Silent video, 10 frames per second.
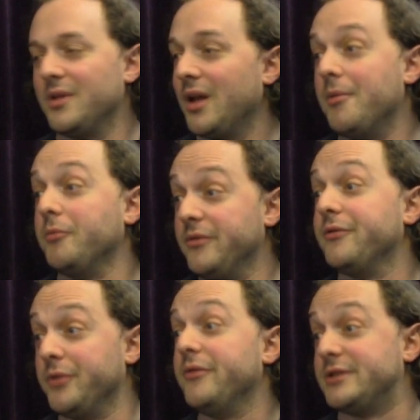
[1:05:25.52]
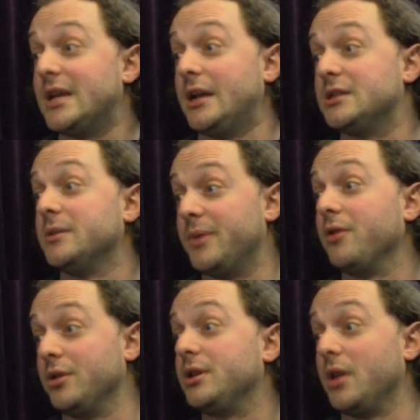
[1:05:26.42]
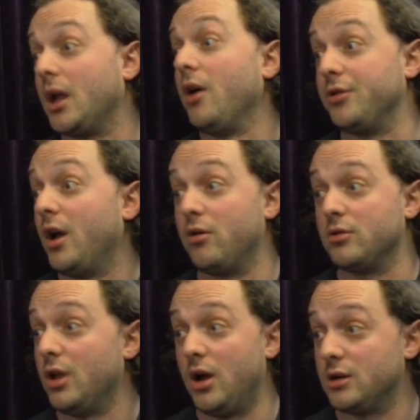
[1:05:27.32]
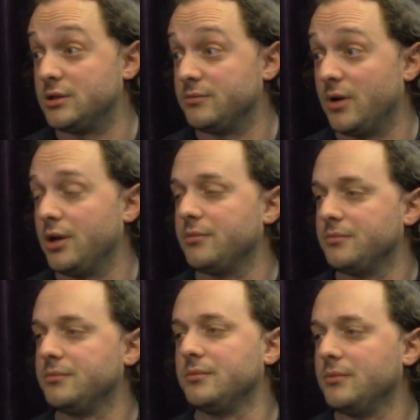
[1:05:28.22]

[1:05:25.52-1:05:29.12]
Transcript: I mean, we've, we've said it's about the, the countdown clocks, right? Have we?